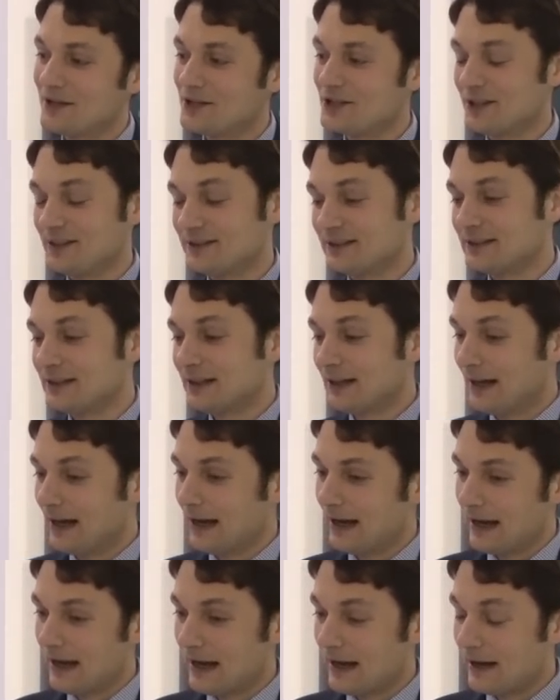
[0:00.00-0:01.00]
Sure.
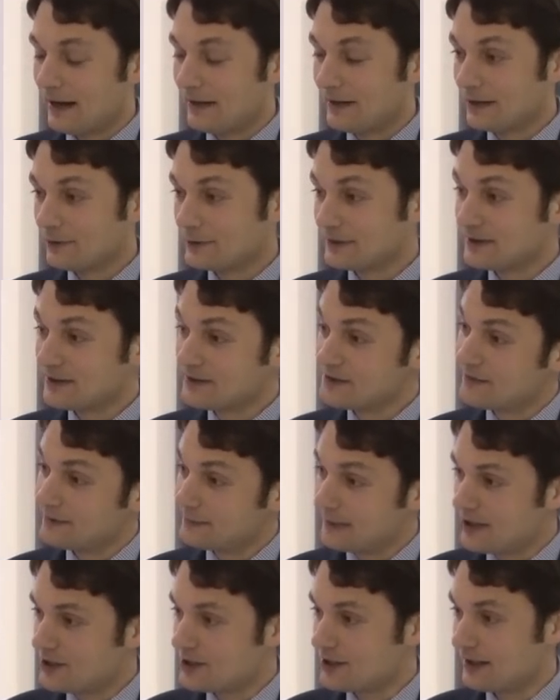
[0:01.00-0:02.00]
Network
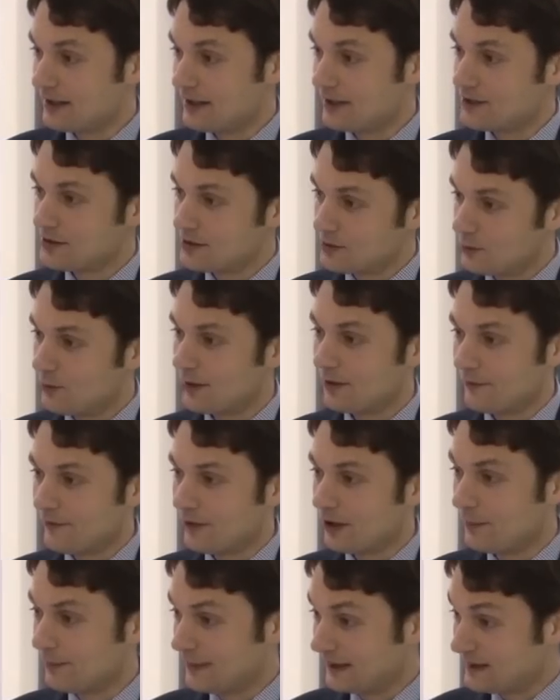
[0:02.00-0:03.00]
transformation is one of
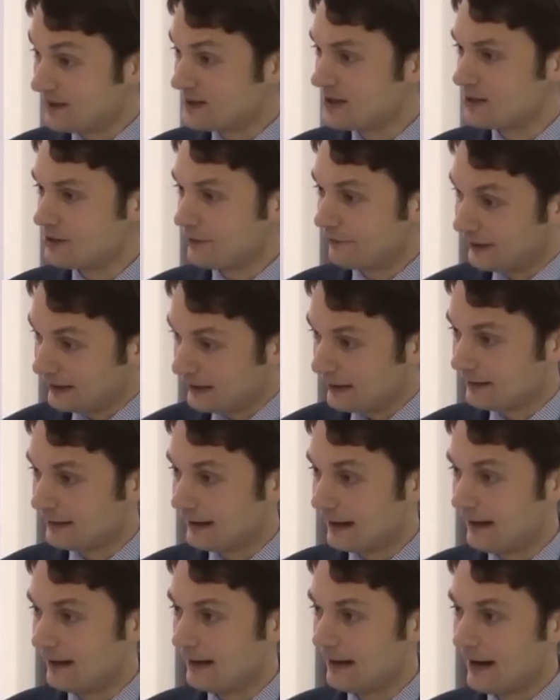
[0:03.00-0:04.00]
the competencies of
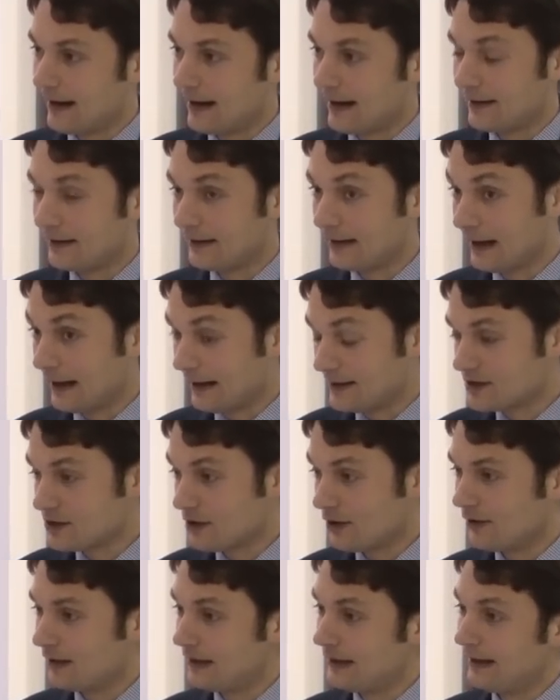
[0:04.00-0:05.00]
ITALTEL, and it's
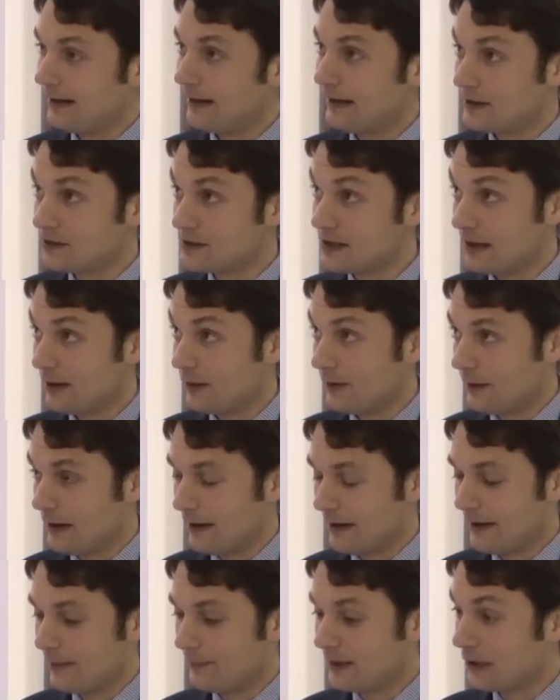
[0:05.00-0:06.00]

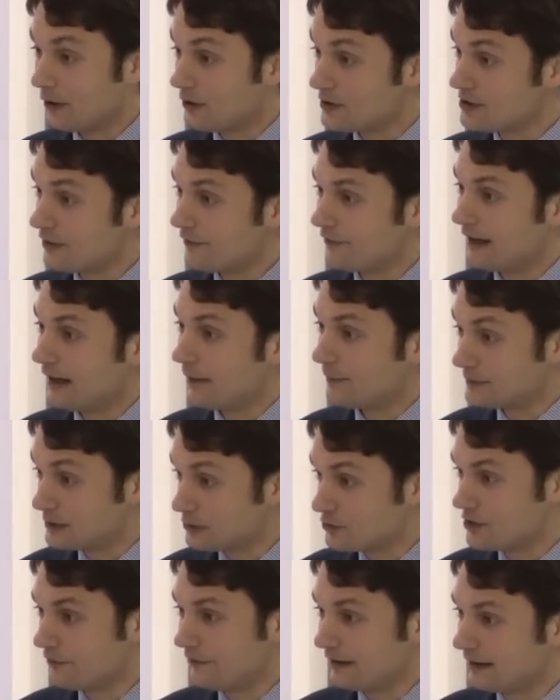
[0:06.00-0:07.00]
because of the
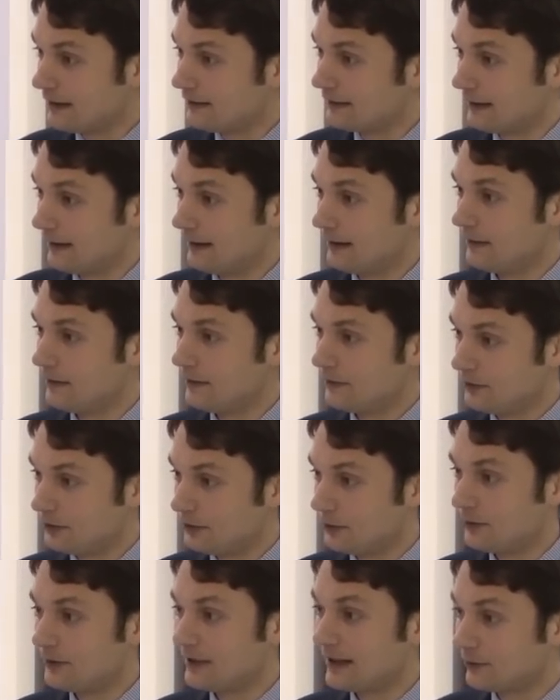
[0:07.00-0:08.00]
approach of ITALTEL
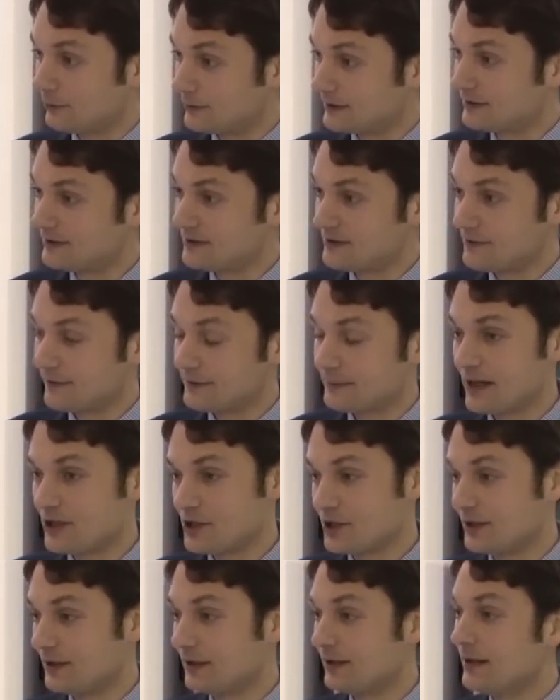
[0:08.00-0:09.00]
to network
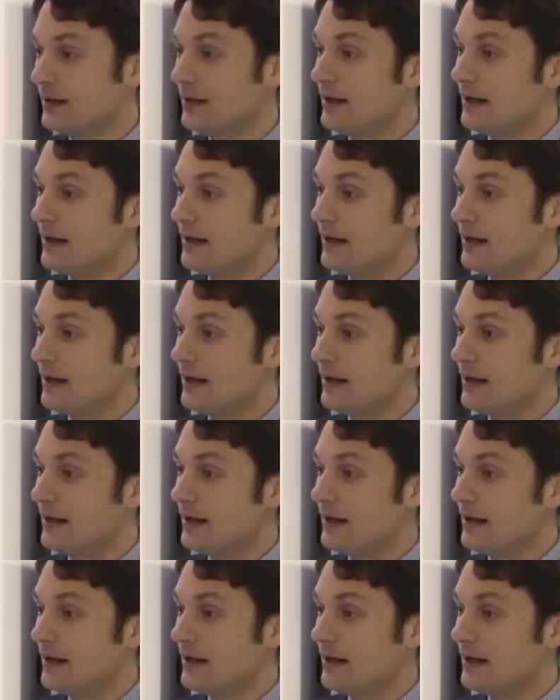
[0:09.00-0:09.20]
transformation.